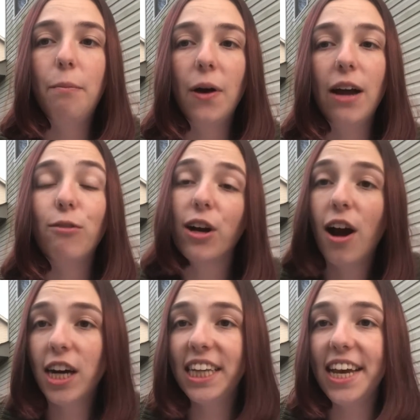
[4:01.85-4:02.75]
But
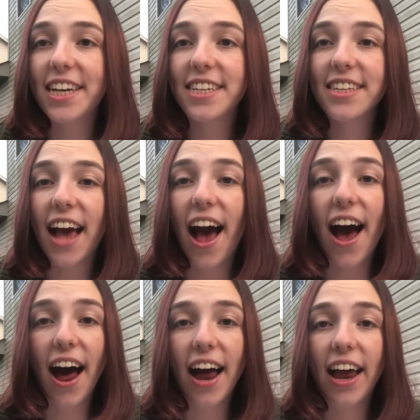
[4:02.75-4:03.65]
regardless,
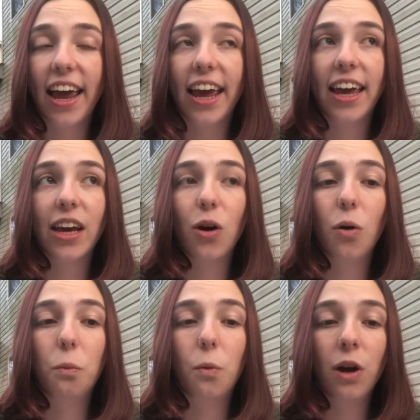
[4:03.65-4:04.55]
I
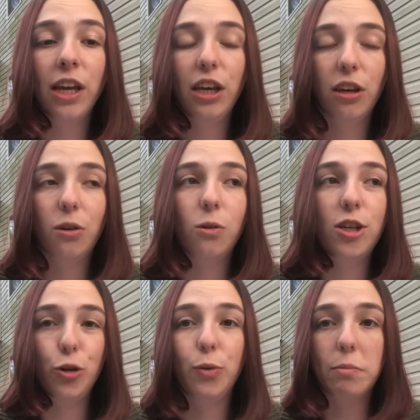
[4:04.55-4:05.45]
want you
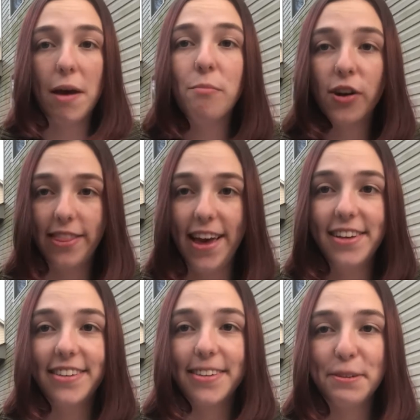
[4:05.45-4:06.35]
to remember
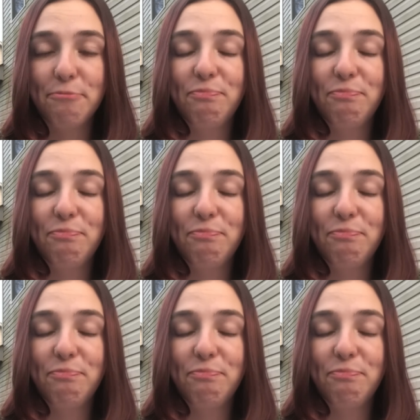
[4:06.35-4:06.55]
this.